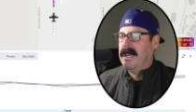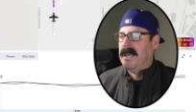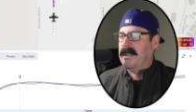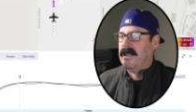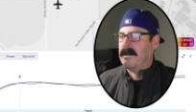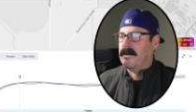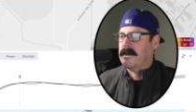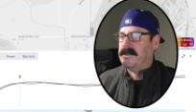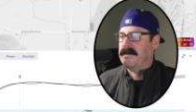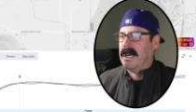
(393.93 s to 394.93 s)
And then, of
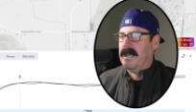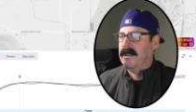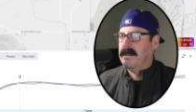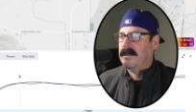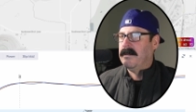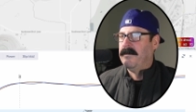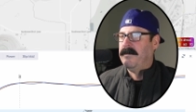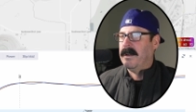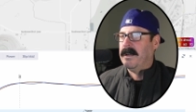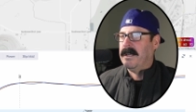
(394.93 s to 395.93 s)
course, you've got
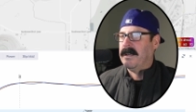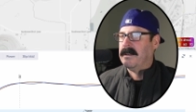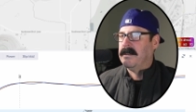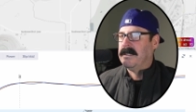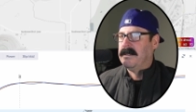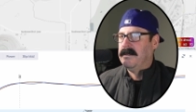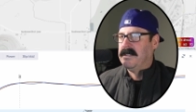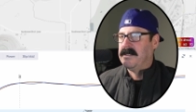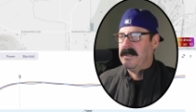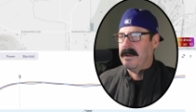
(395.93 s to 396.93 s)
varying
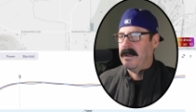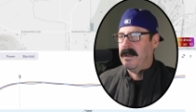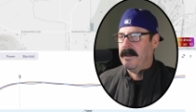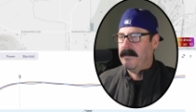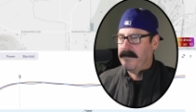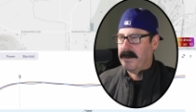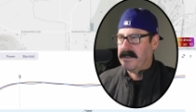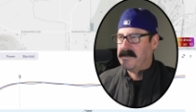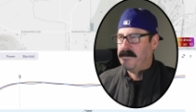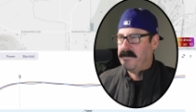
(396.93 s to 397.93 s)
er, uh, varying
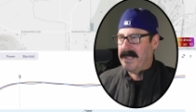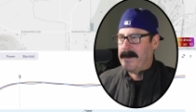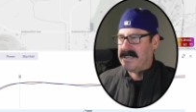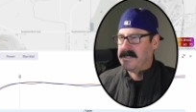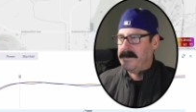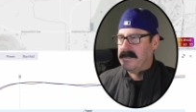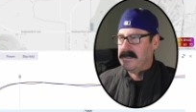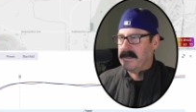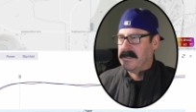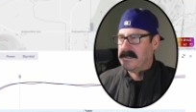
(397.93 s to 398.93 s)
playback speeds that
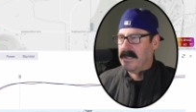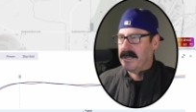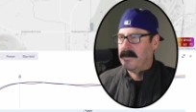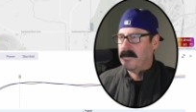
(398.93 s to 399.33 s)
you can select.